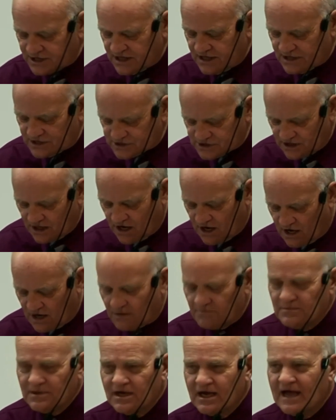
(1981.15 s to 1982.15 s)

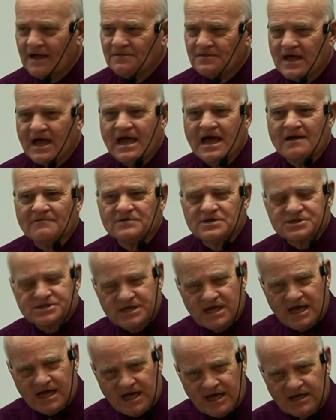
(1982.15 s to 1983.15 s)
Islam, and they have a
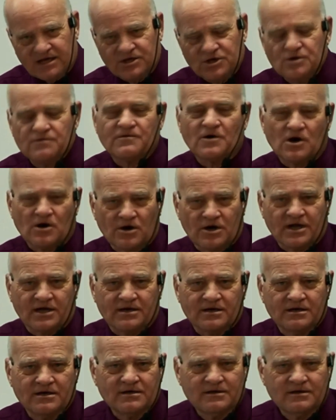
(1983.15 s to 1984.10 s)
saying. You've heard it.